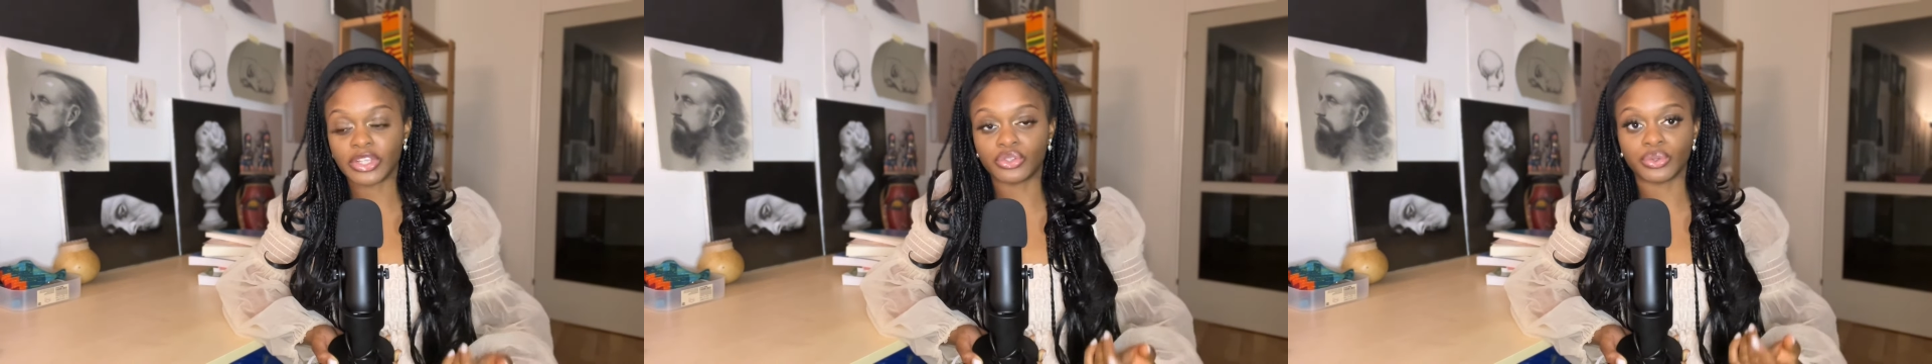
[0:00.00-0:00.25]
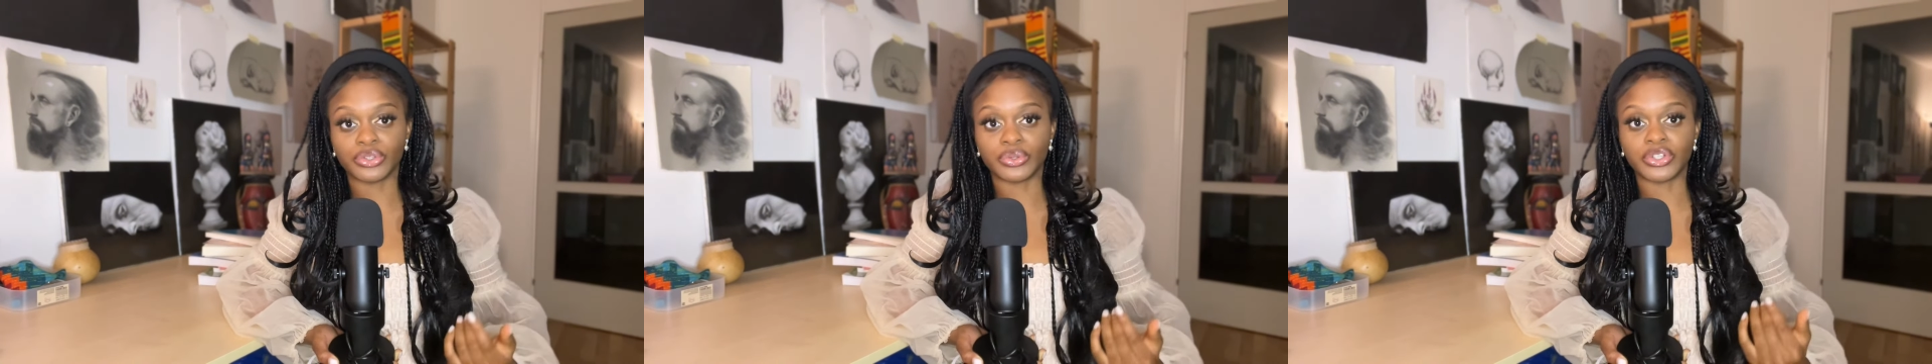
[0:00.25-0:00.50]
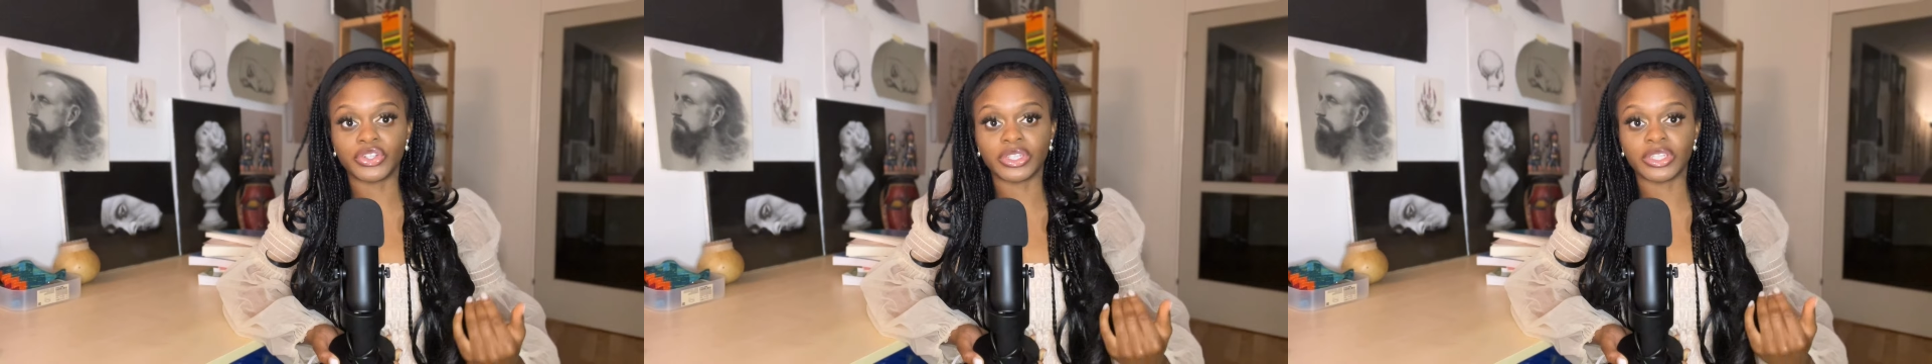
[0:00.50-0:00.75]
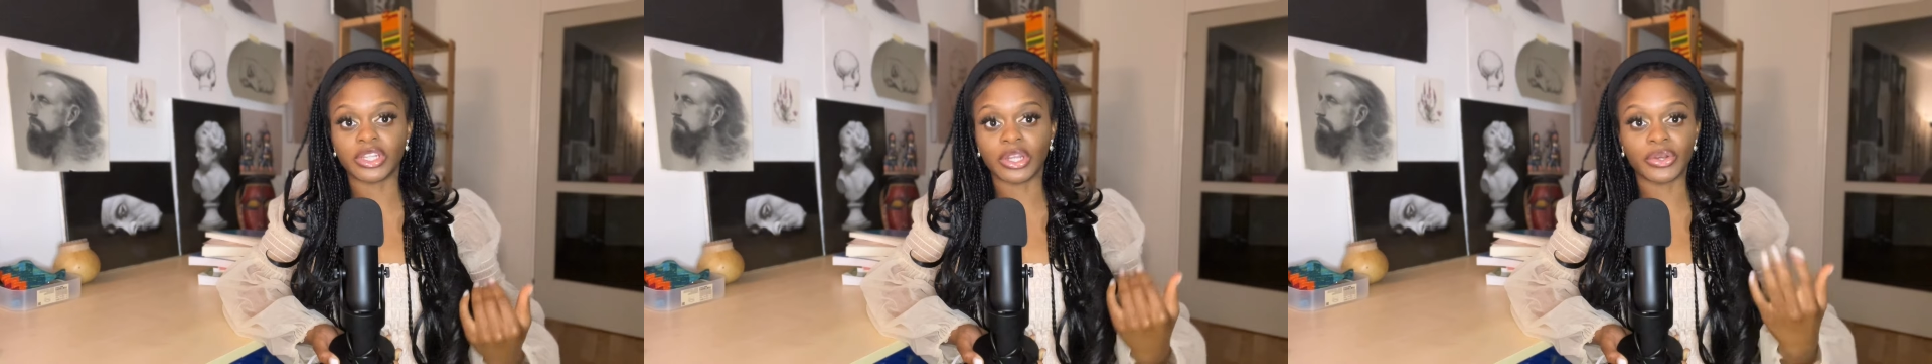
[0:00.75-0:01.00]
so you're
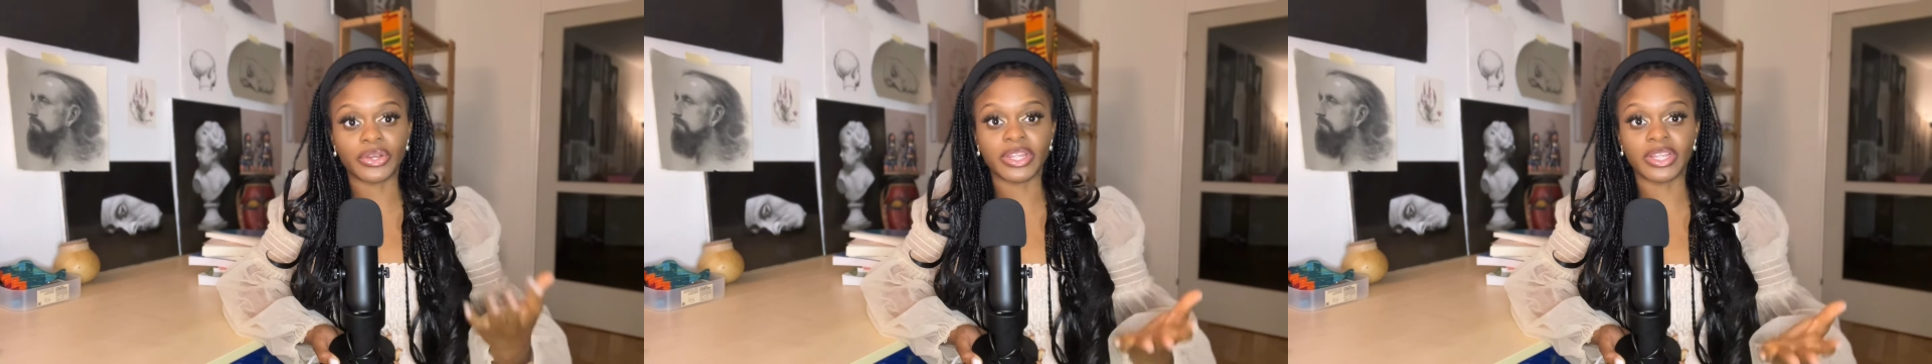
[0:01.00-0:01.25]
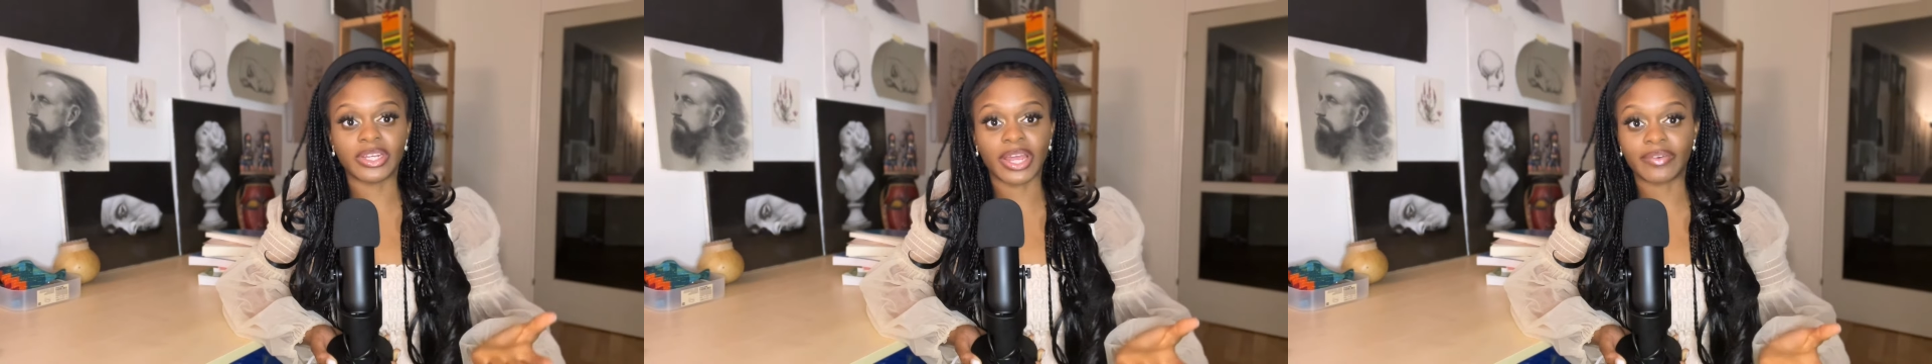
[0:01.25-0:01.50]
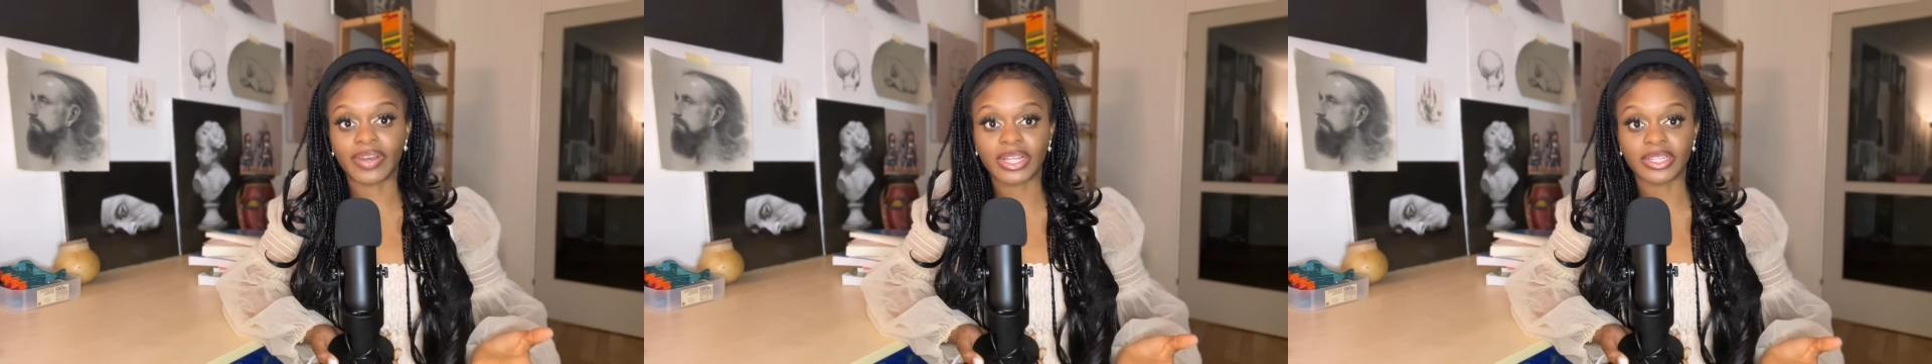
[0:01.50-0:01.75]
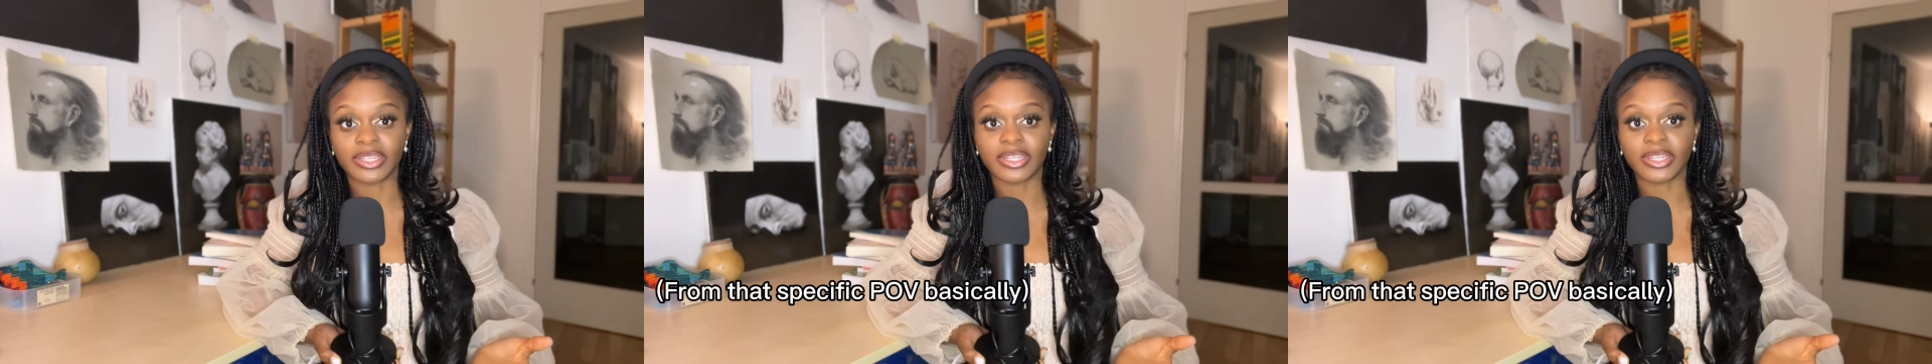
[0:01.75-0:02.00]
just learning
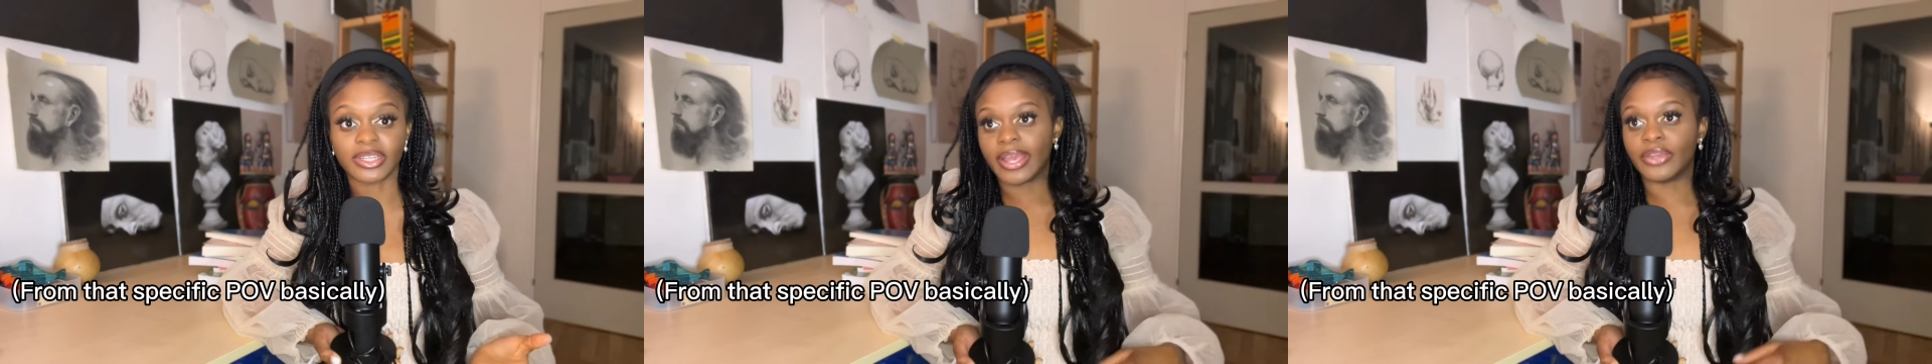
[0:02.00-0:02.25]
directly.